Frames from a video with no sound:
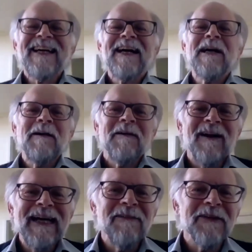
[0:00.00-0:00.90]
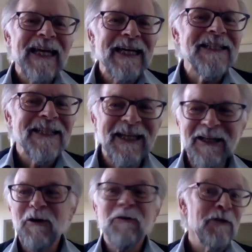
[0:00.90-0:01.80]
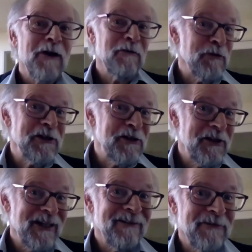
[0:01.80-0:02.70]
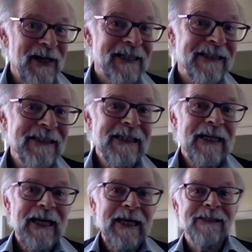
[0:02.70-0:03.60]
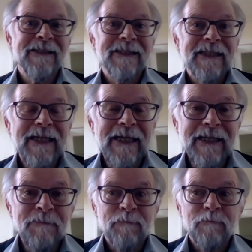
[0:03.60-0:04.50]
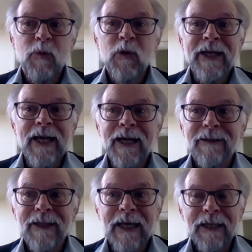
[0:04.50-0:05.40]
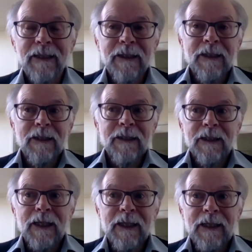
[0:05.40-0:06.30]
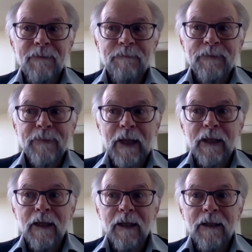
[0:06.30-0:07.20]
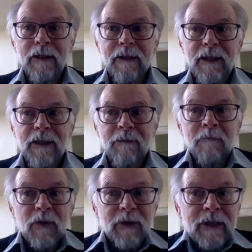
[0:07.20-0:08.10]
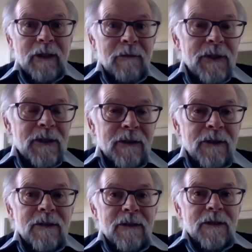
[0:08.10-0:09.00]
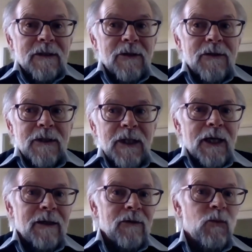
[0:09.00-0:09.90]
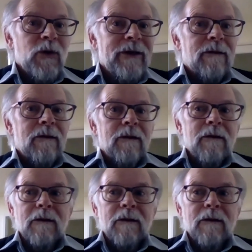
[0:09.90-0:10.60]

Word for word: uh, I have a case study of a fridge, in fact, and um, point out that uh, the embodied emissions associated with